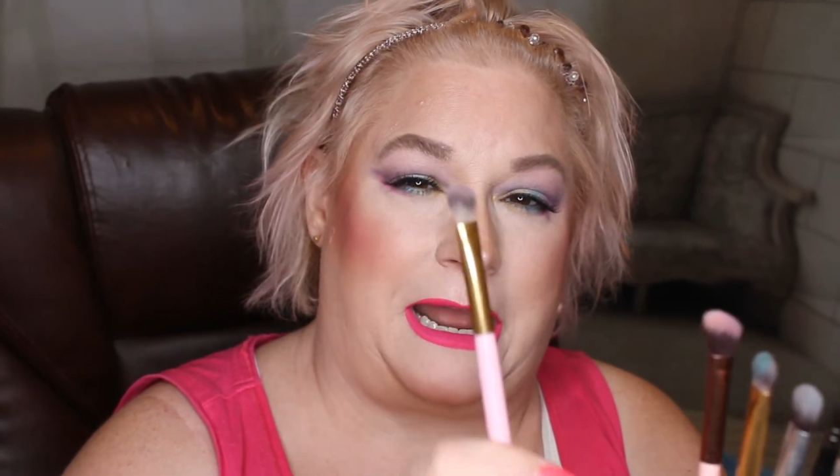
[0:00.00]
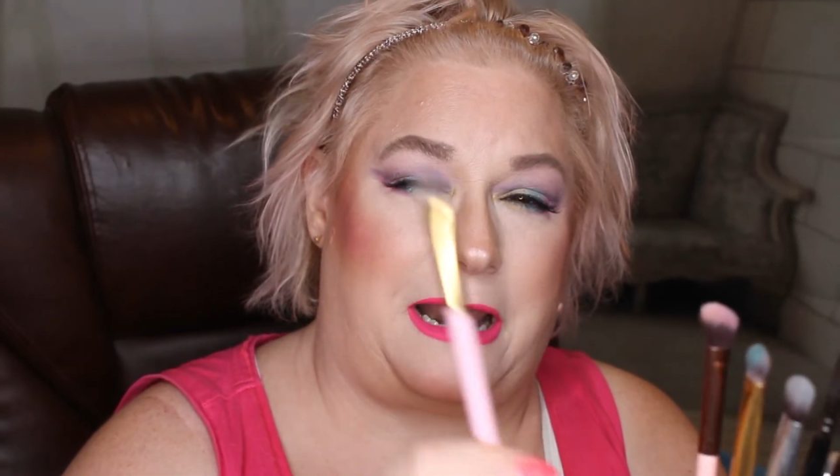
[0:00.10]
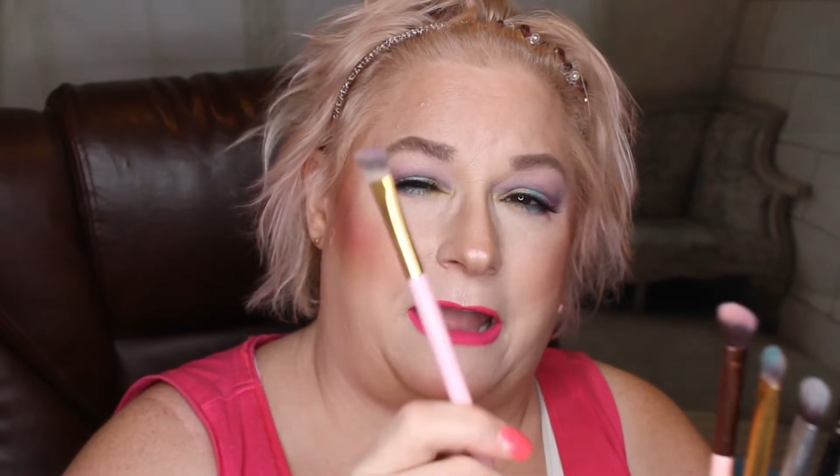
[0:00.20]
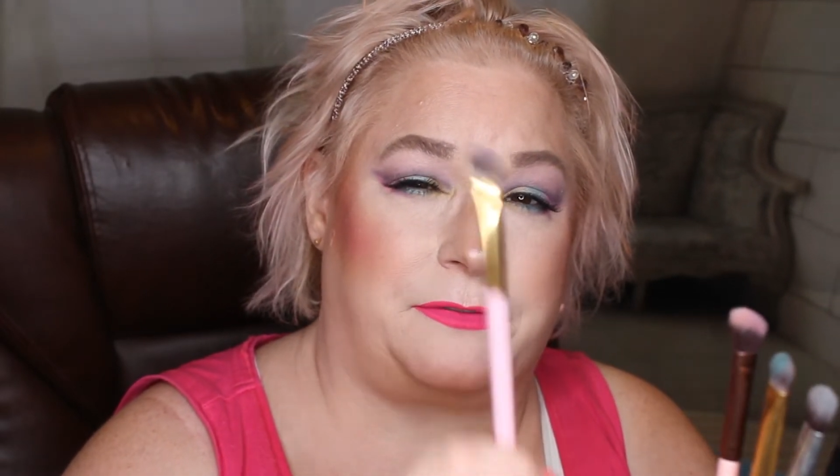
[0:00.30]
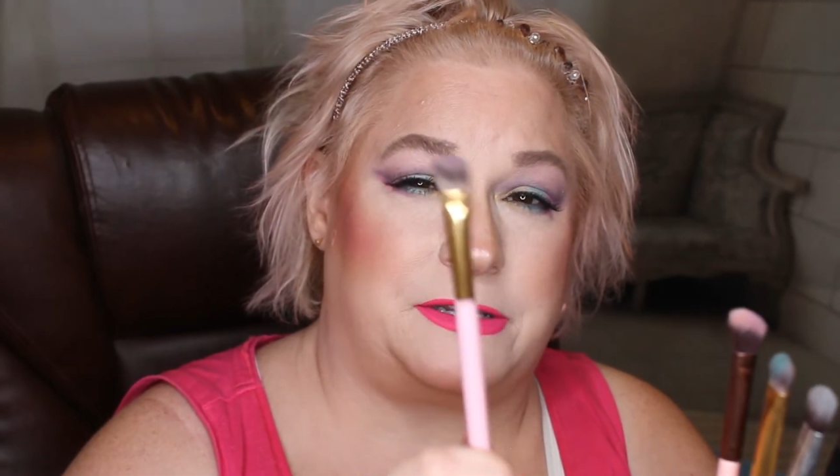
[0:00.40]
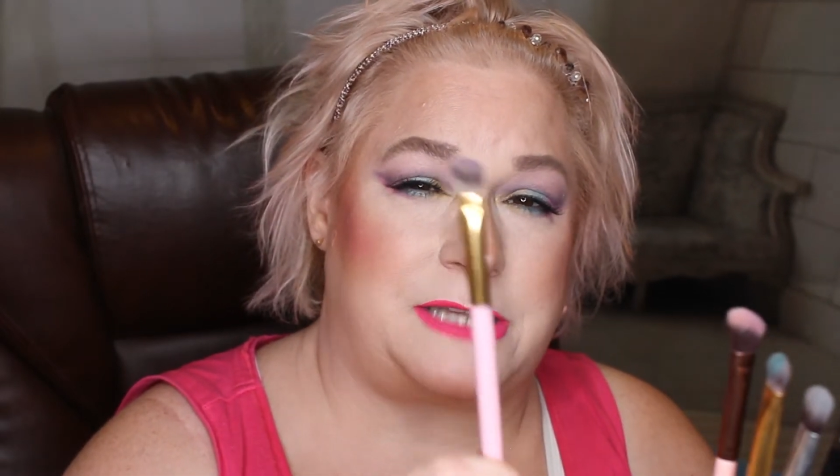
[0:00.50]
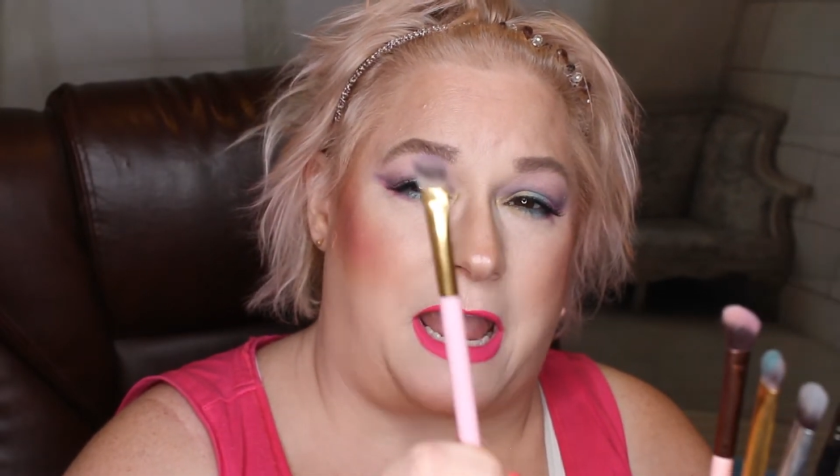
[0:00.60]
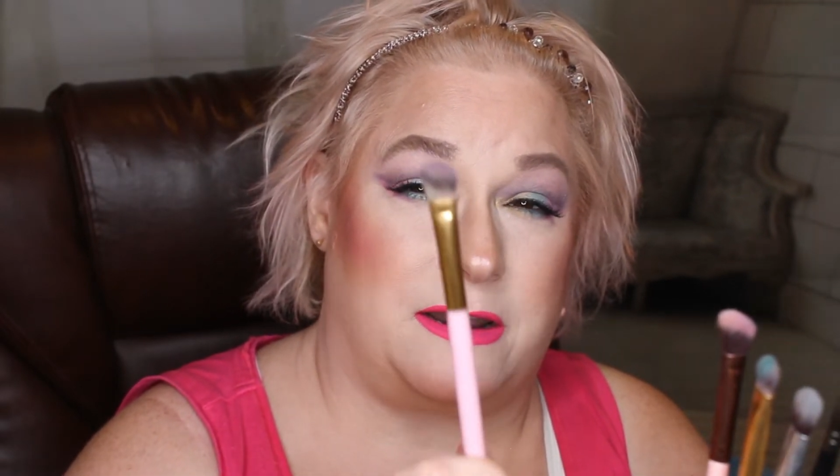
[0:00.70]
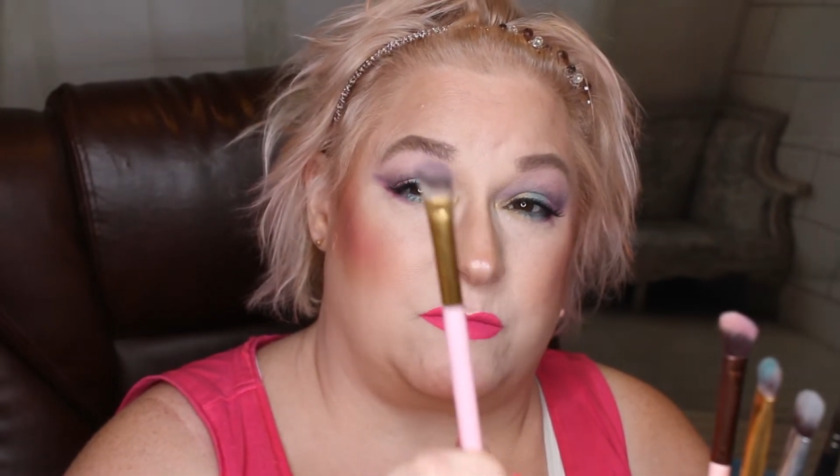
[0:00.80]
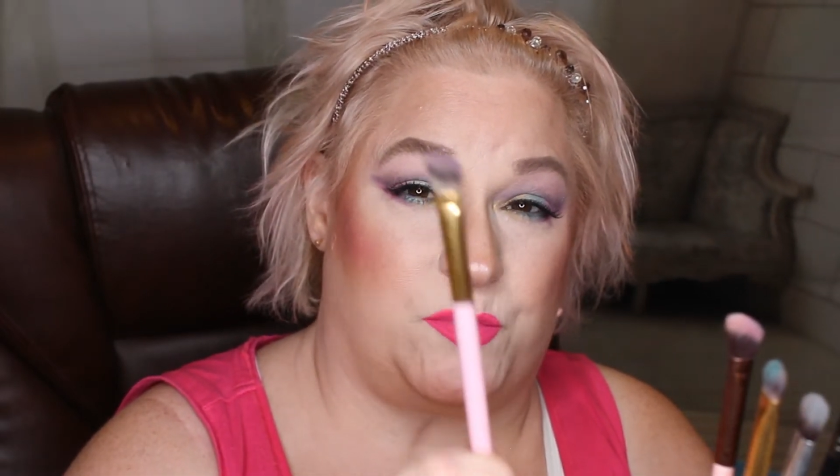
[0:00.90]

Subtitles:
I like the tighter